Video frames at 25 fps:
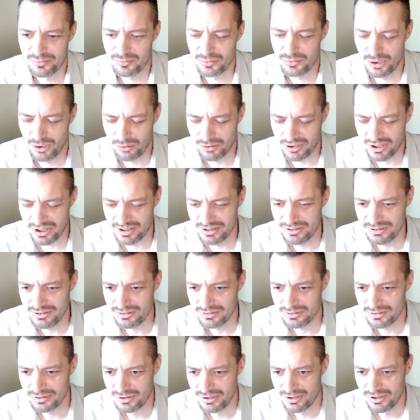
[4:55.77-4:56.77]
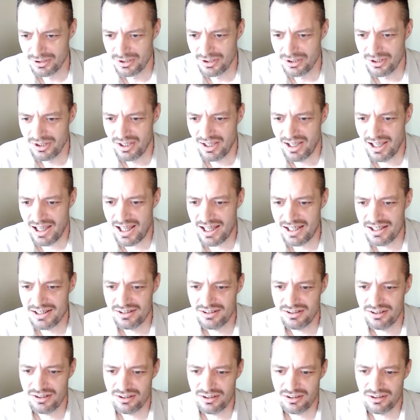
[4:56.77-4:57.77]
Okay.
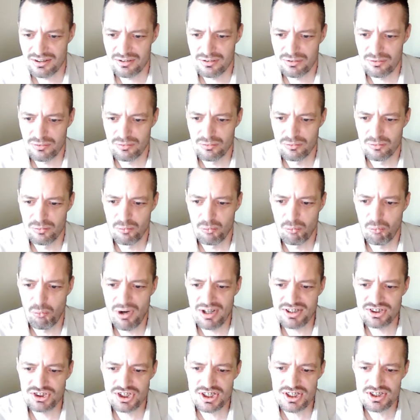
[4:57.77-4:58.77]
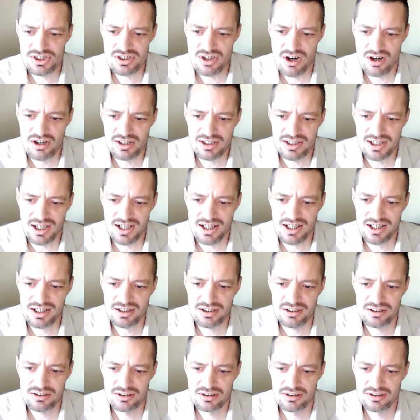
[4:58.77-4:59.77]
And when she started
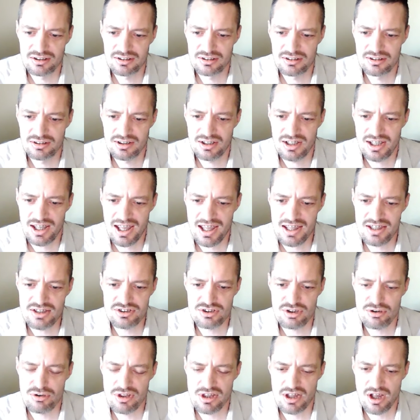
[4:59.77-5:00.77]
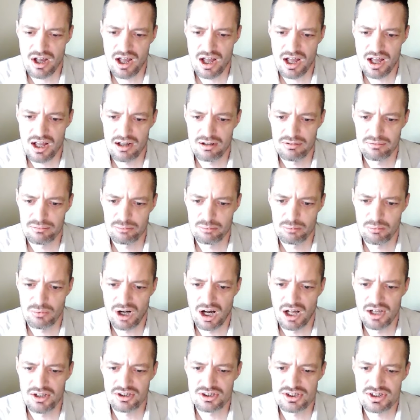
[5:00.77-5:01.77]
getting into the
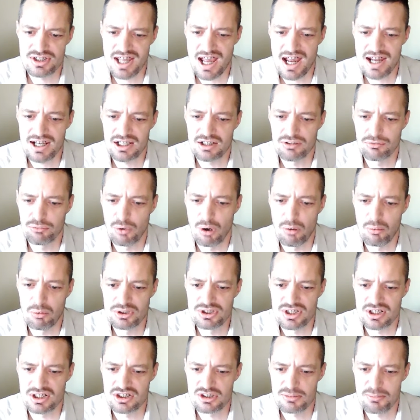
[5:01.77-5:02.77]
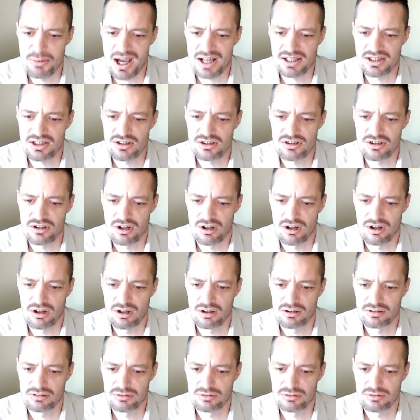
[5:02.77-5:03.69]
understanding of what was expected to her,